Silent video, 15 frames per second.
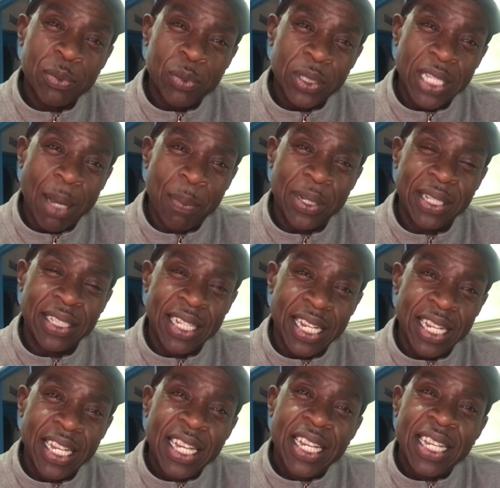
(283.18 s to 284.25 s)
happening, yeah,
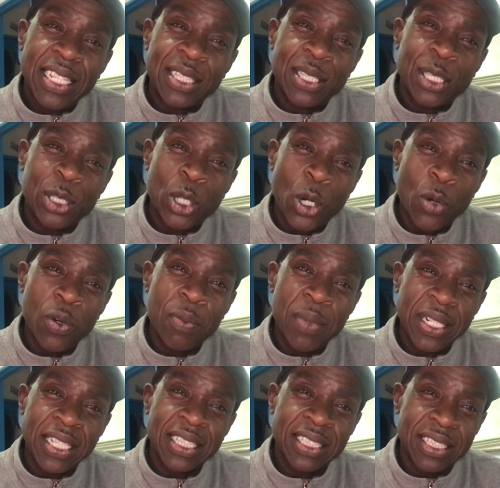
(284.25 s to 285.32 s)
is the Tory
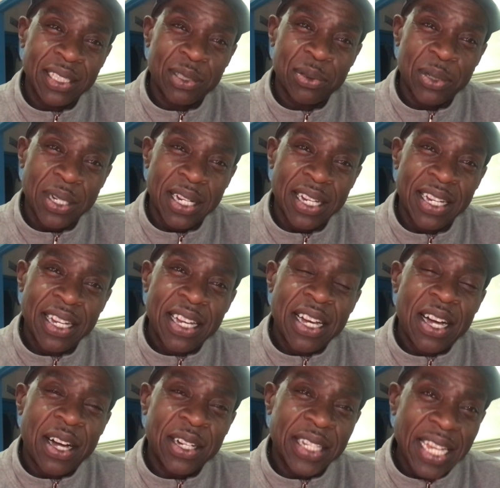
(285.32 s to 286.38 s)
ministers, right,
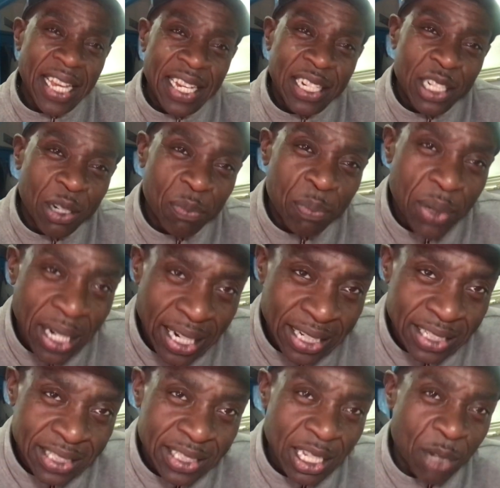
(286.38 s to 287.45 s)
are getting
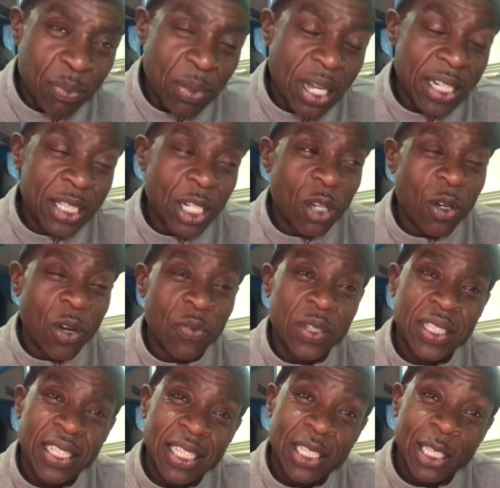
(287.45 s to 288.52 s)
complaints about,
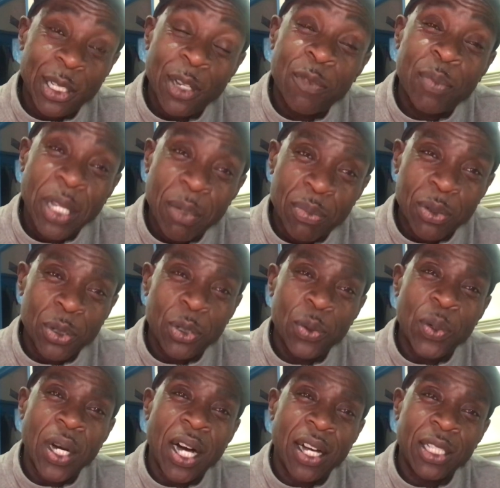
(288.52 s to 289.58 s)
obviously there's a lot of people
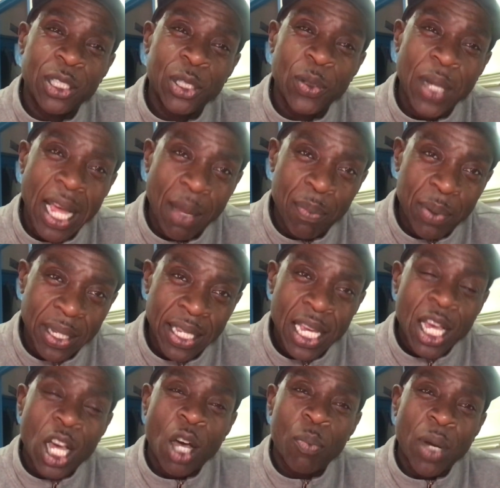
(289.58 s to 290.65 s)
who aren't too happy
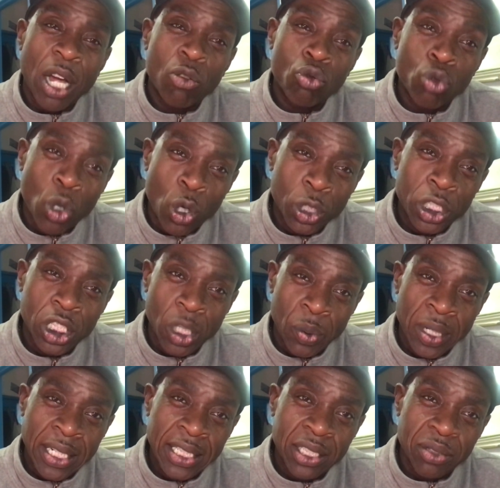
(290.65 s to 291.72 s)
about raw
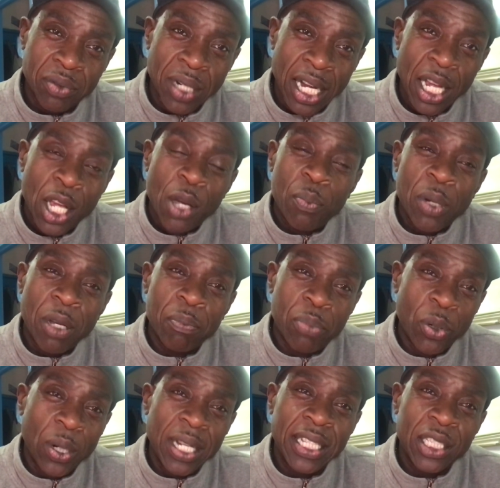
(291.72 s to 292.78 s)
sewage, right, being
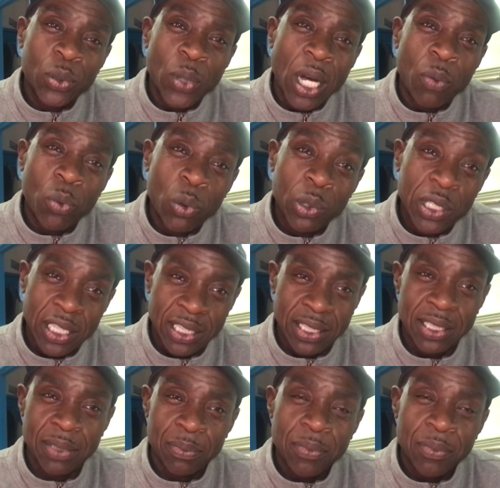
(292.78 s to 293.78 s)
put into our waters.